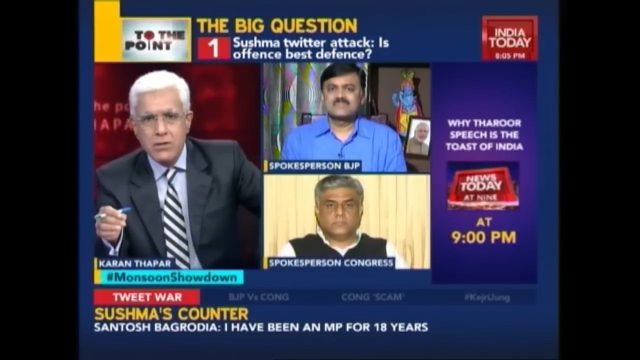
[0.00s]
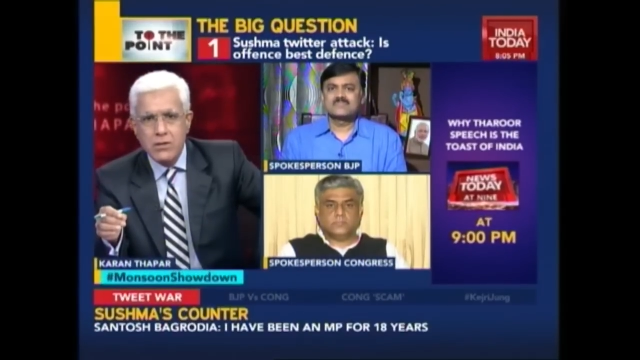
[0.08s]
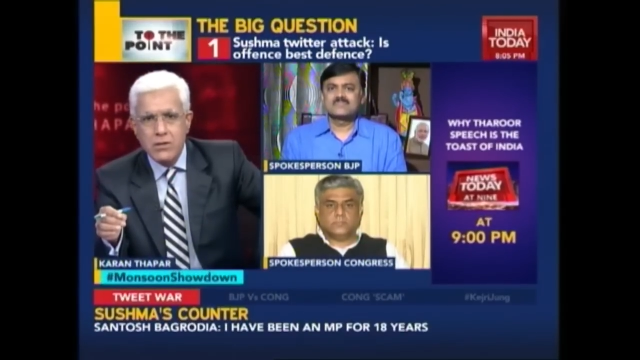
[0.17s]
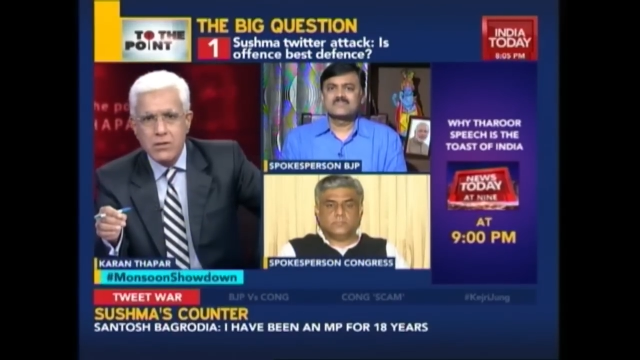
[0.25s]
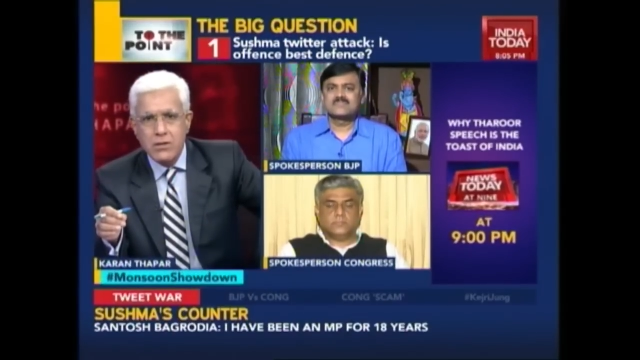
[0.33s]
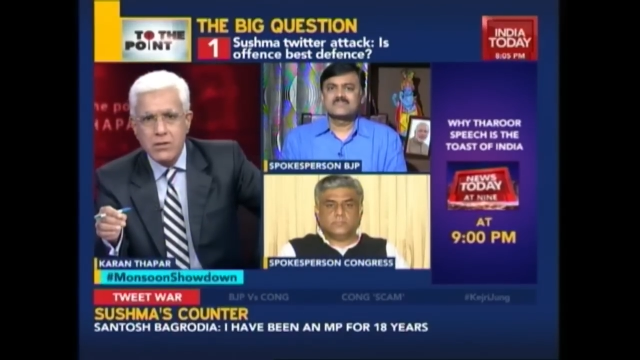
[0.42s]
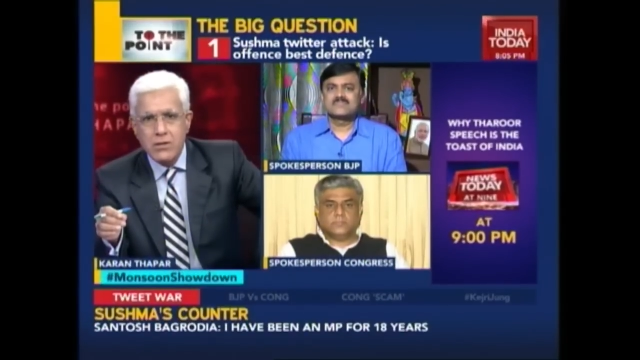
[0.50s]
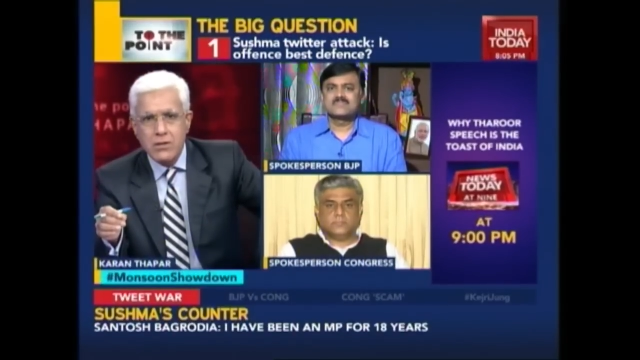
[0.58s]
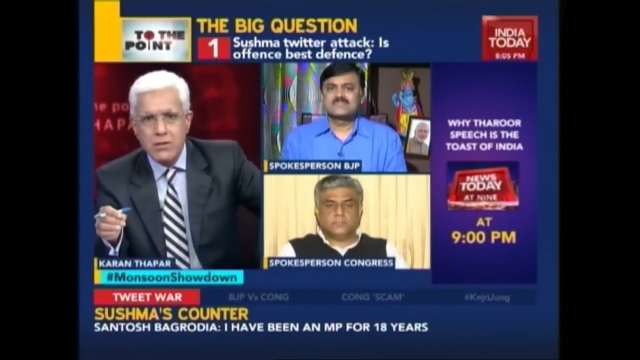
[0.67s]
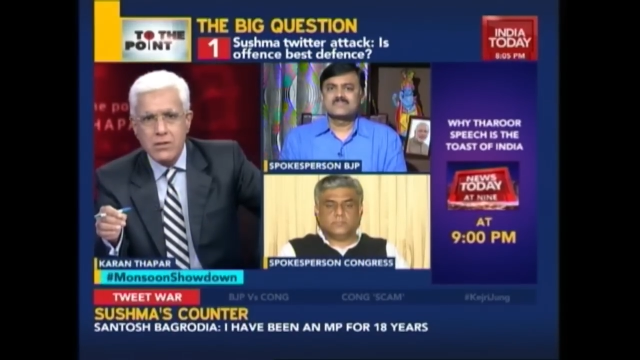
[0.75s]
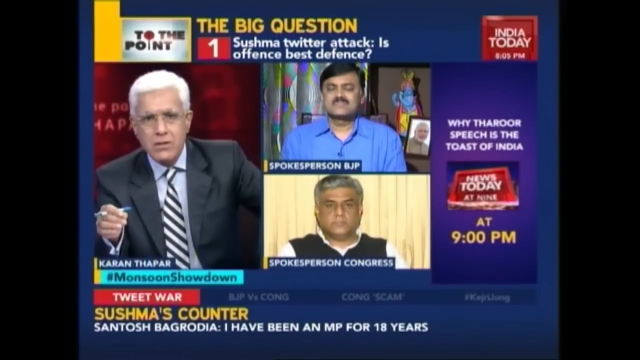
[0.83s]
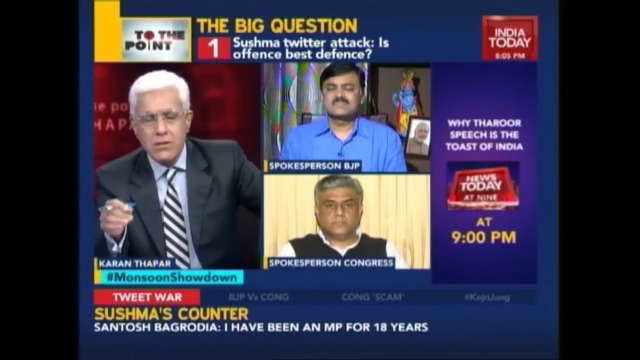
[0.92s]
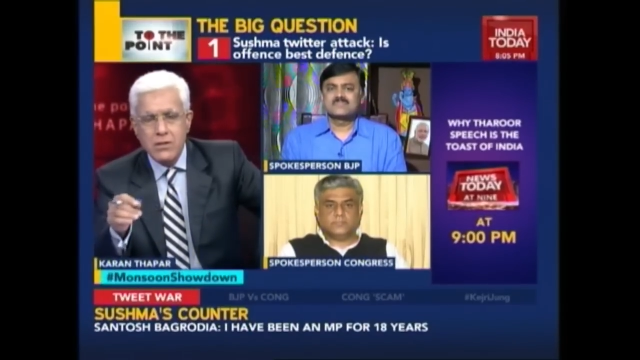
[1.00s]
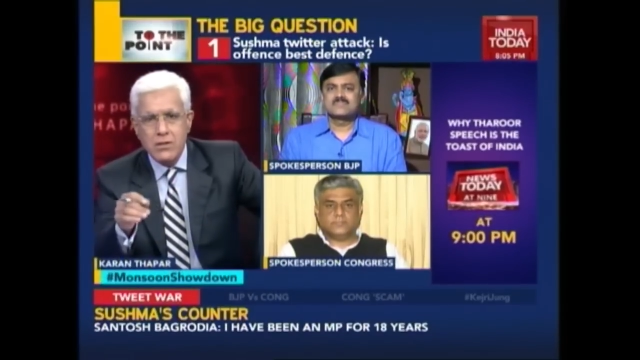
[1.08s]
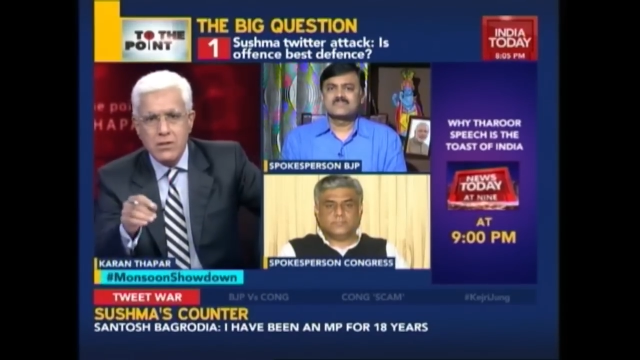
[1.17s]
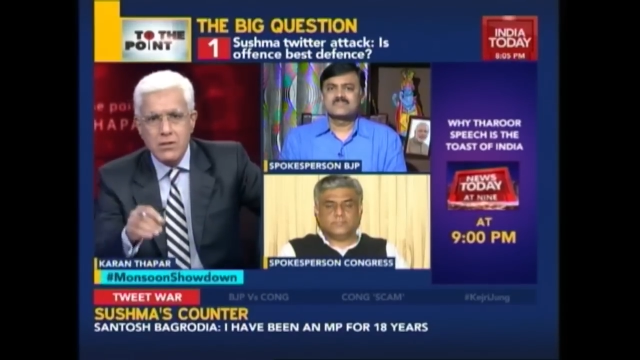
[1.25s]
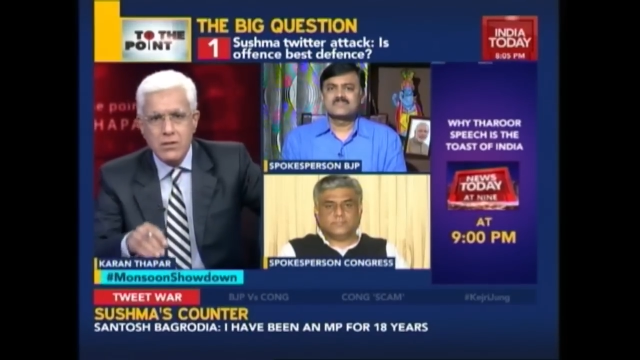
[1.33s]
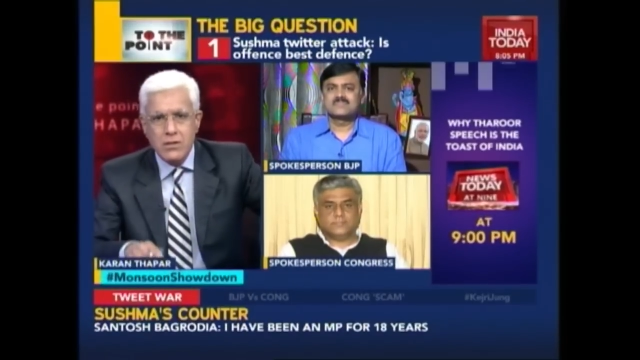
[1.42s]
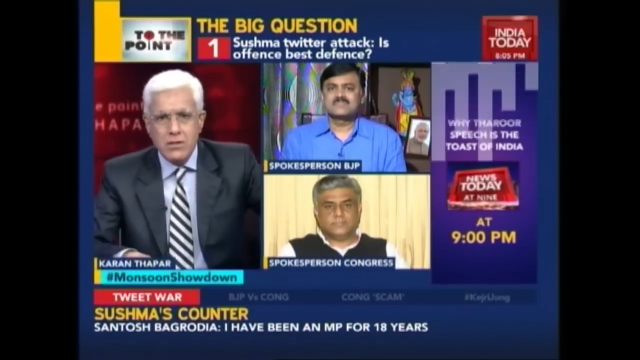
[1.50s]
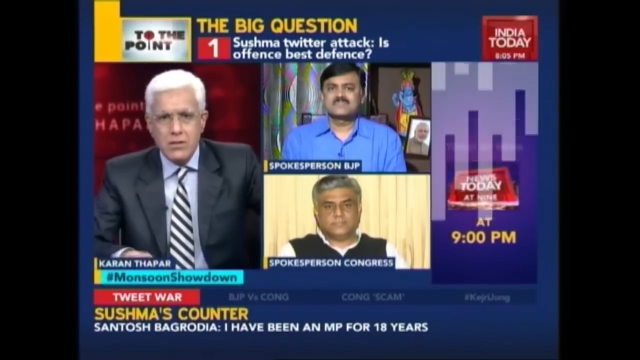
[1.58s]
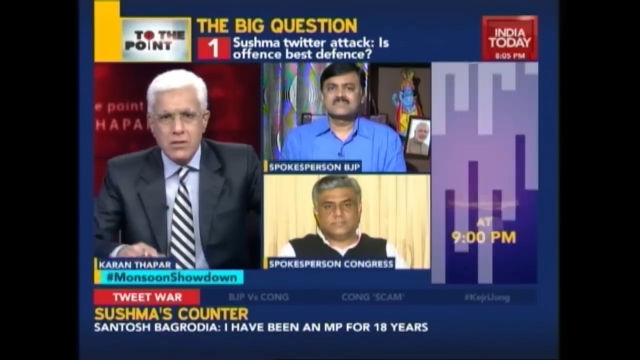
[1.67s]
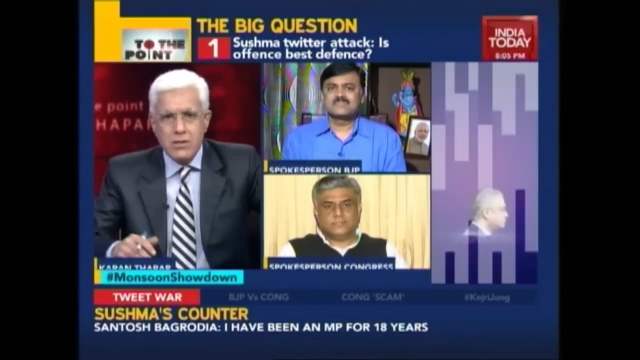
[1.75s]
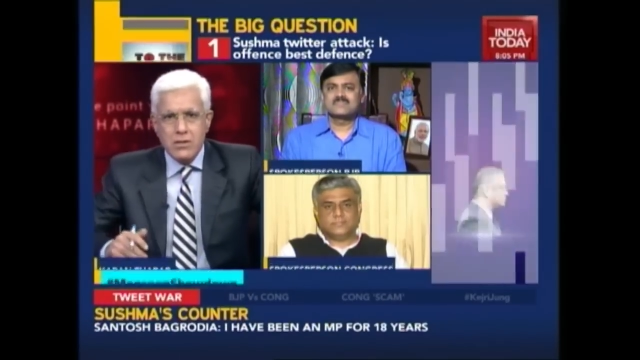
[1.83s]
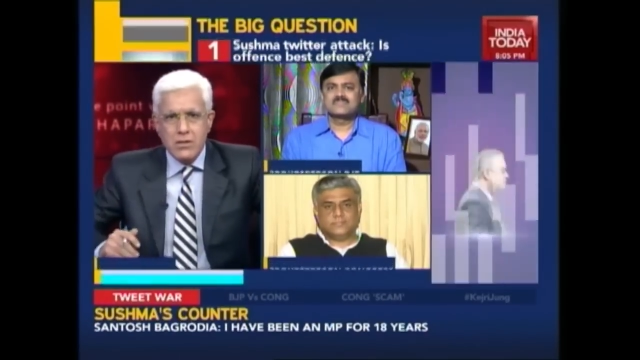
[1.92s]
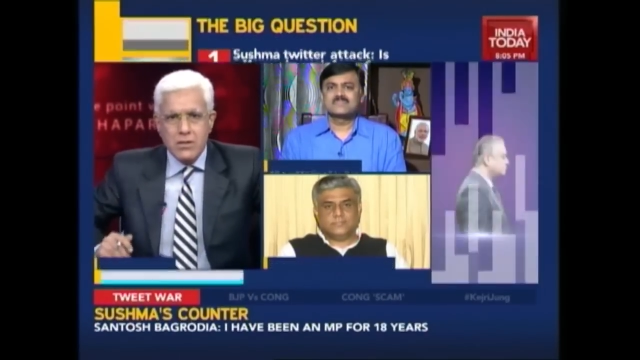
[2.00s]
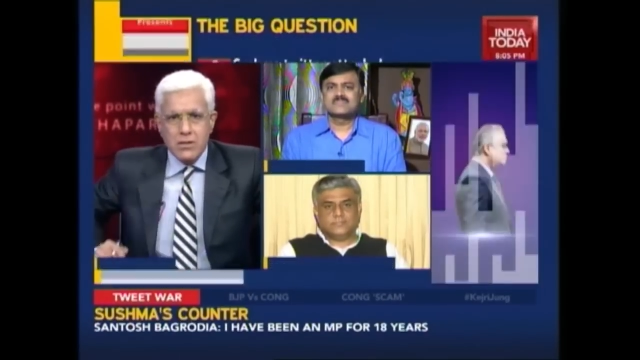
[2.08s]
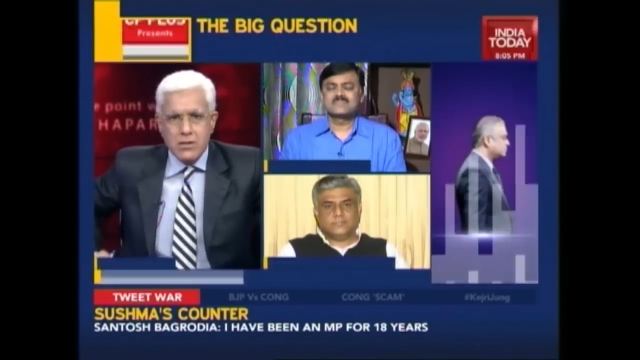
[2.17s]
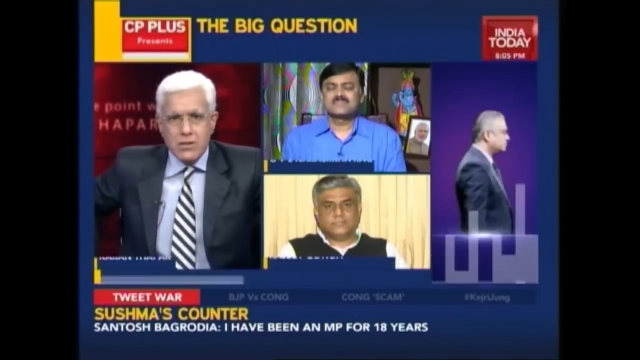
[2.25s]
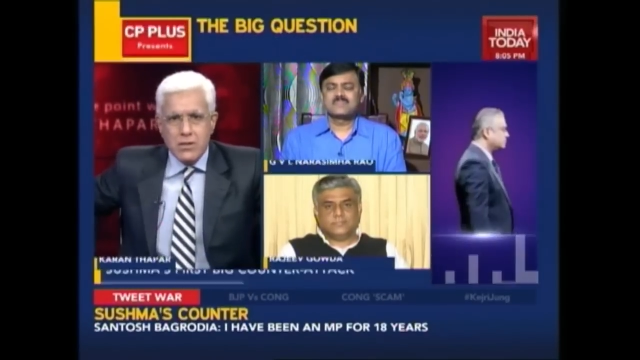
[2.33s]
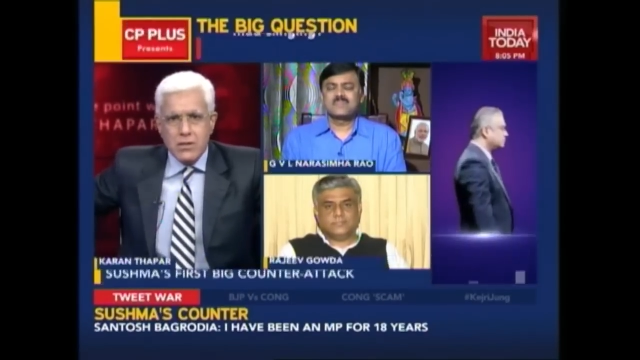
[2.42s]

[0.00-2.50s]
Nobody speaks.